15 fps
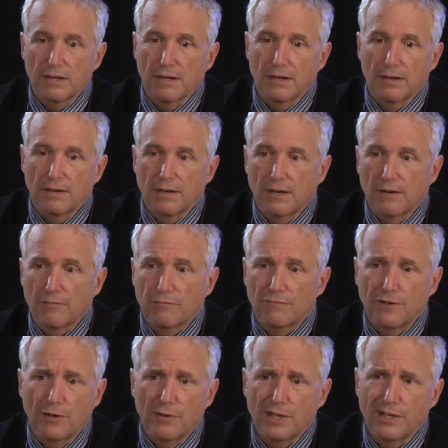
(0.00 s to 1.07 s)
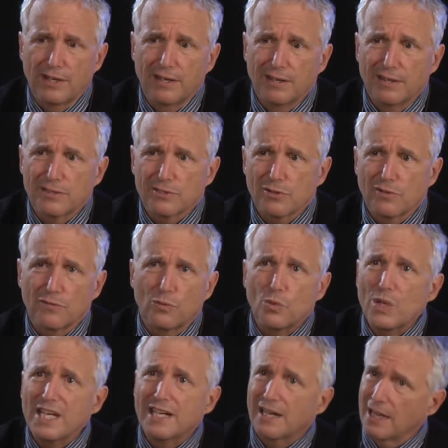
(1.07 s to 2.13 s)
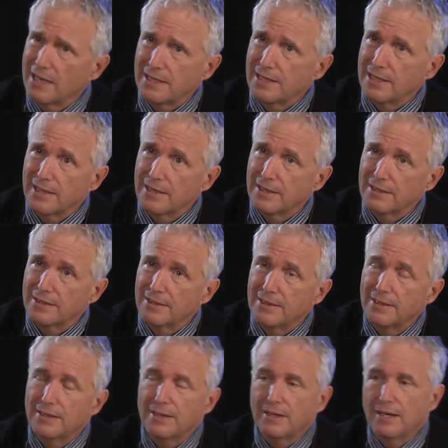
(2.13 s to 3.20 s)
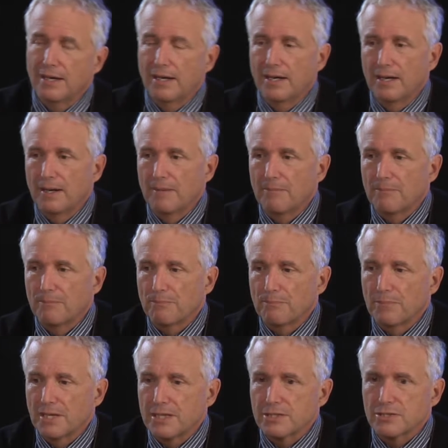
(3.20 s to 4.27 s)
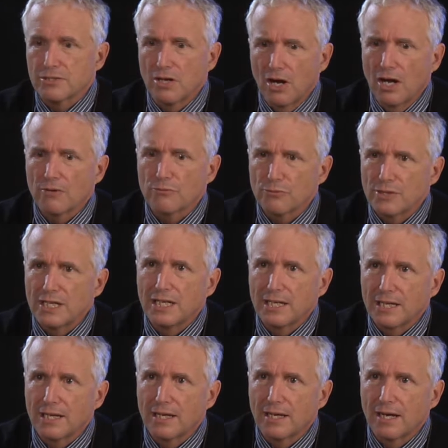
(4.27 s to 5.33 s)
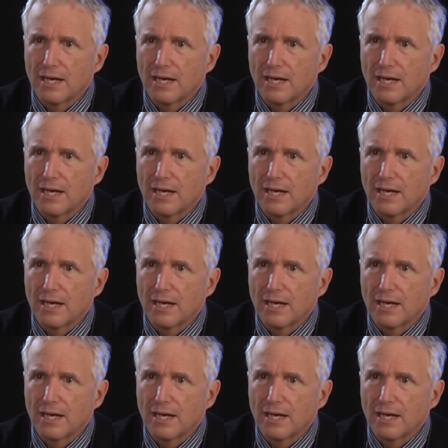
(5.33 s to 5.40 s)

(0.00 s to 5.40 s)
a very sort of weak idea, but it's not really.